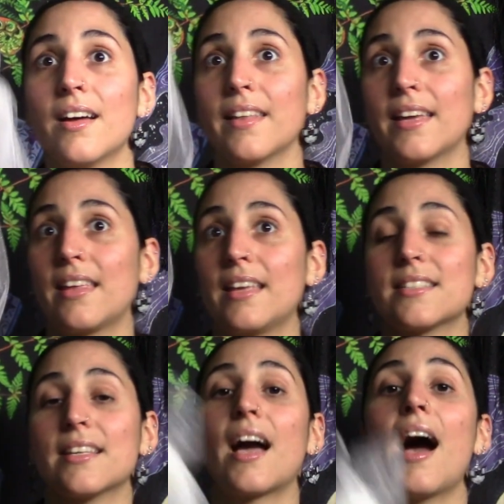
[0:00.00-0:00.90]
Like, it's
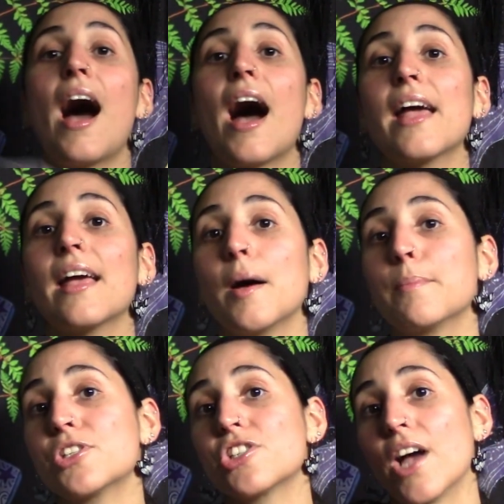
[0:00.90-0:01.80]
like a high up
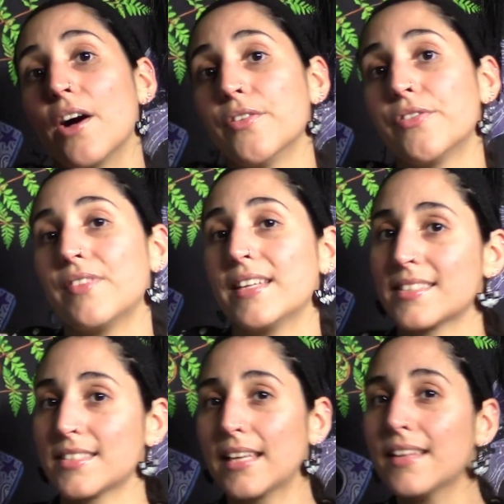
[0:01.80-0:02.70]
shelf.
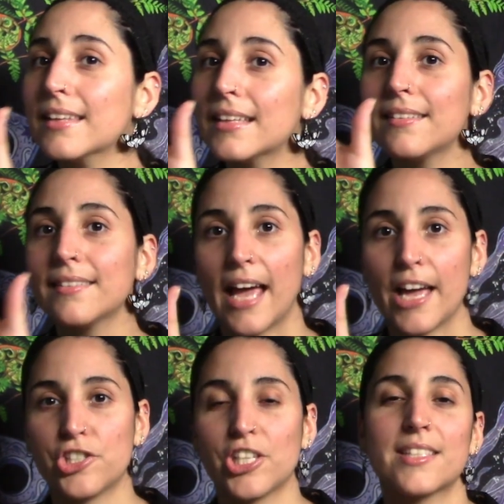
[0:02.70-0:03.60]
It's like a little
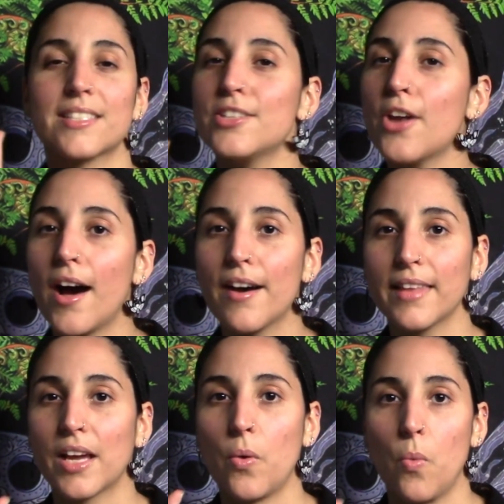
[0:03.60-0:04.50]
ledge. It's not
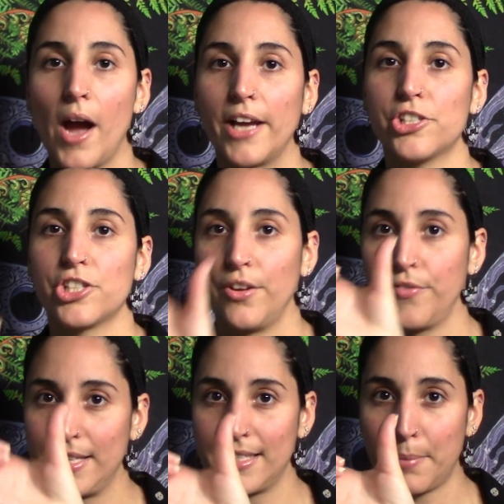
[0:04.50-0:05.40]
like a wide shelf.
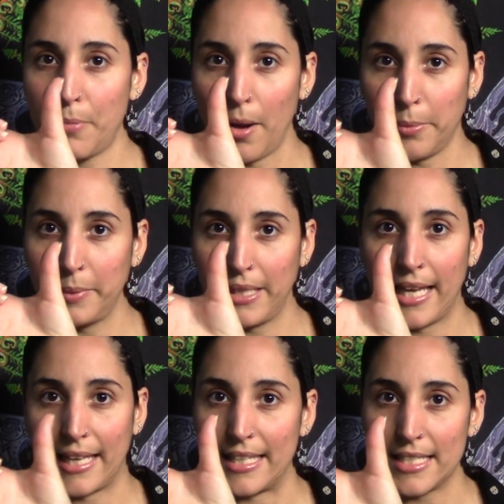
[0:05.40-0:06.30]
It's like probably
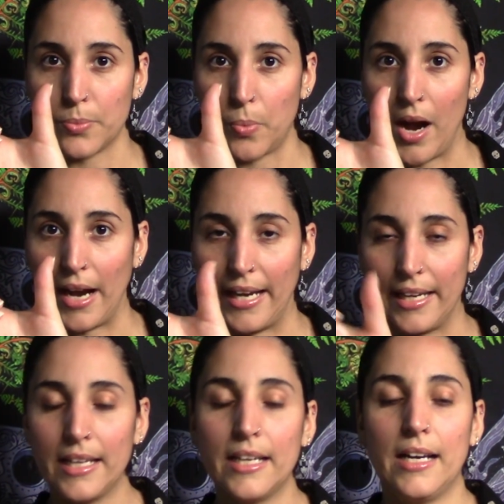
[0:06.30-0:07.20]
like this wide.
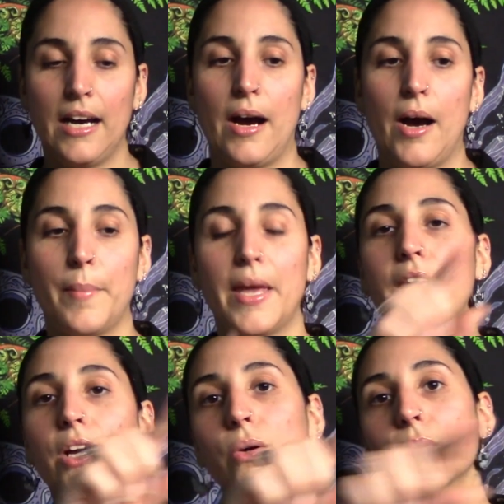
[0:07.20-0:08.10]
And
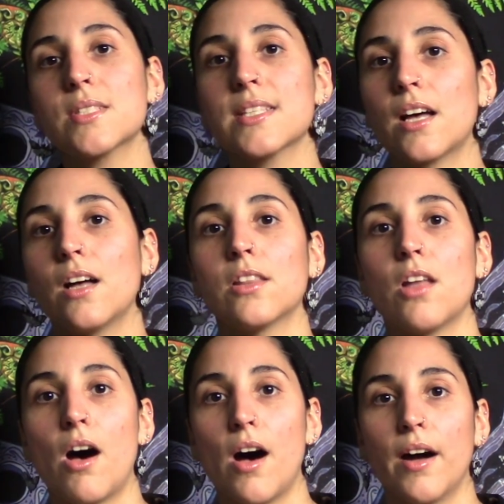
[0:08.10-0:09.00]
it goes like
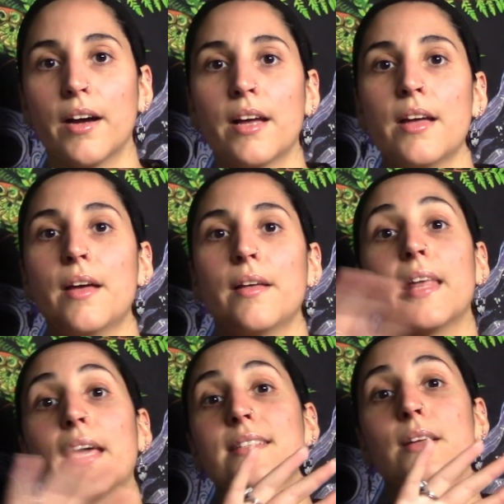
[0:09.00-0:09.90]
along
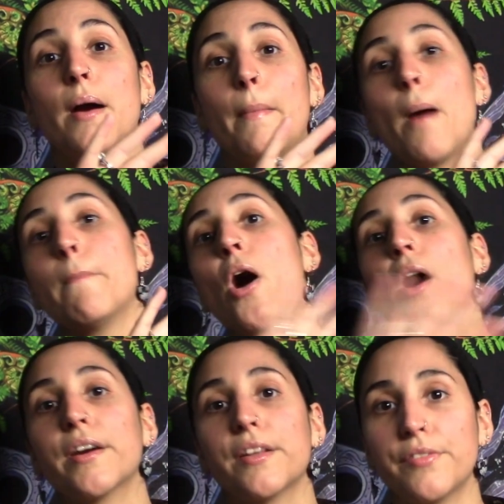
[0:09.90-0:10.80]
like a
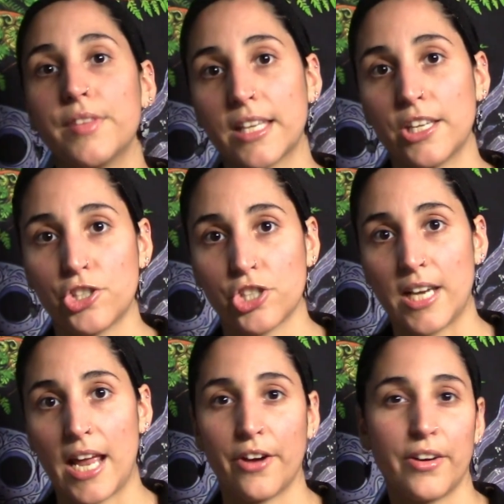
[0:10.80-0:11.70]
part of the kitchen
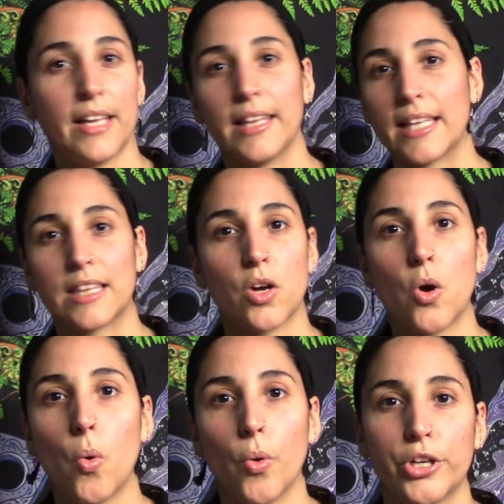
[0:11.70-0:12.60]
area, like the
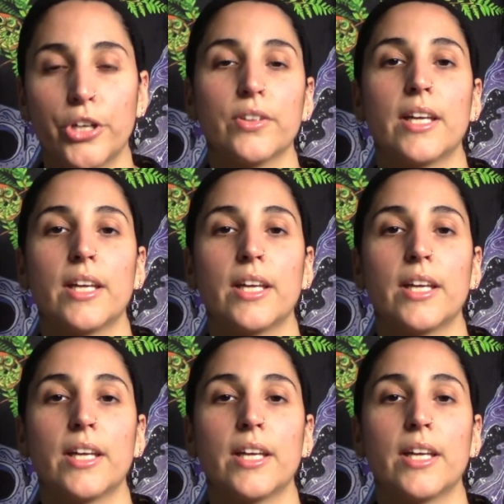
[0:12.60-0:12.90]
corner.